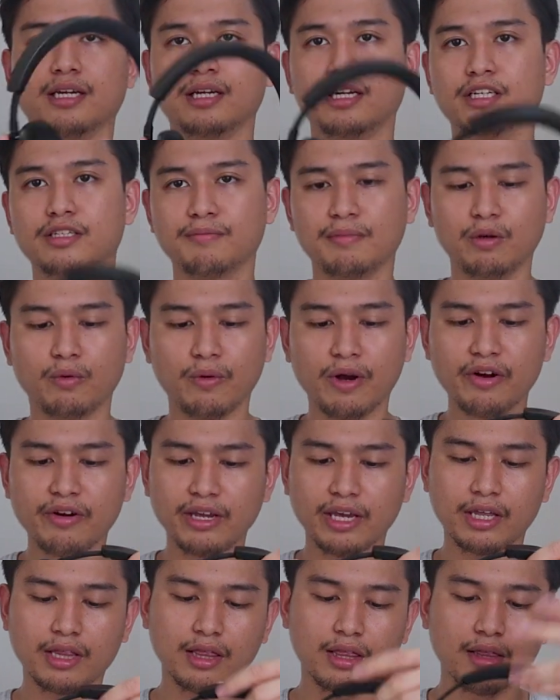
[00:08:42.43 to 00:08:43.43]
Here's me
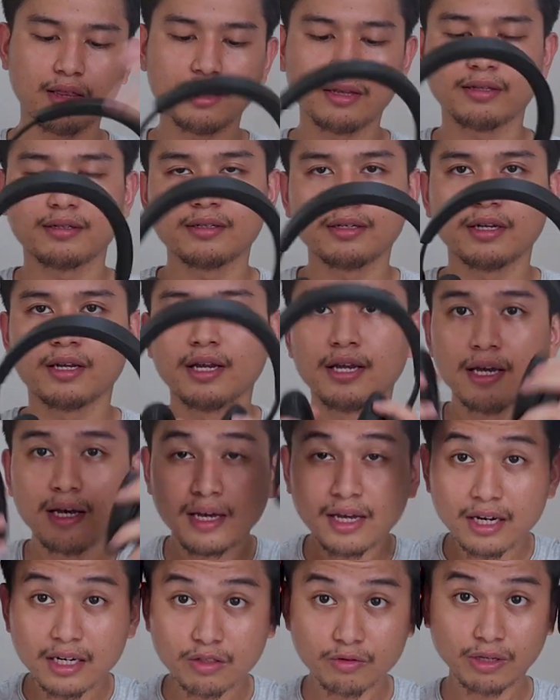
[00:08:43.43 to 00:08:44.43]
wearing it.
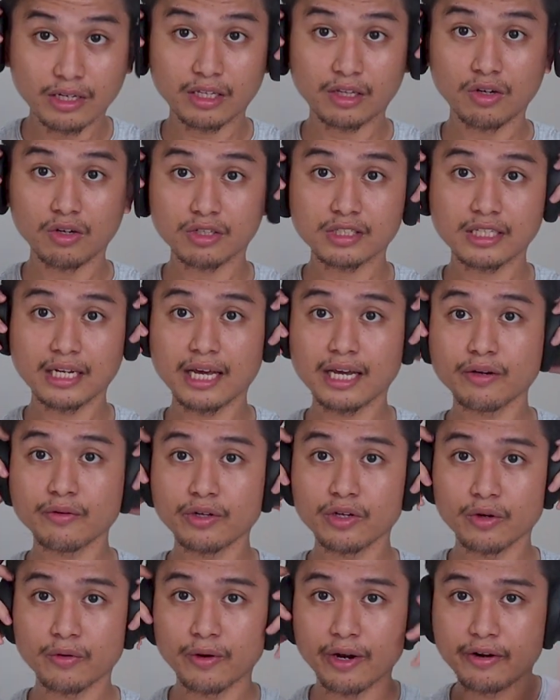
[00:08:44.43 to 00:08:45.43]
Here's what it looks like
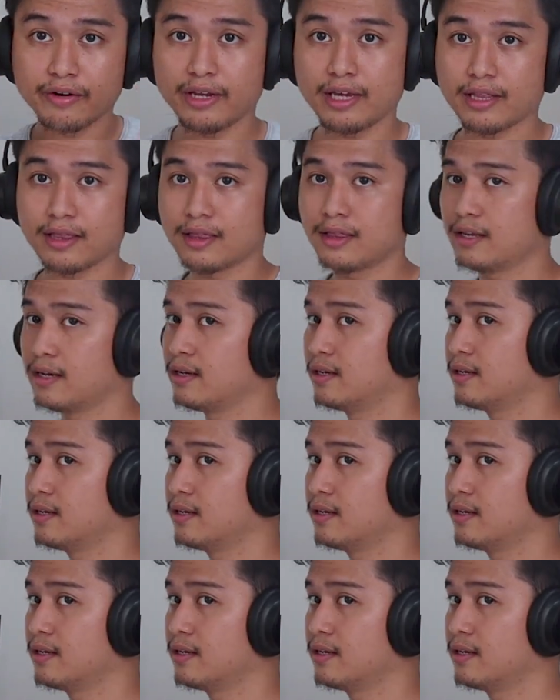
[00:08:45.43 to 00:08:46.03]
when you're wearing it.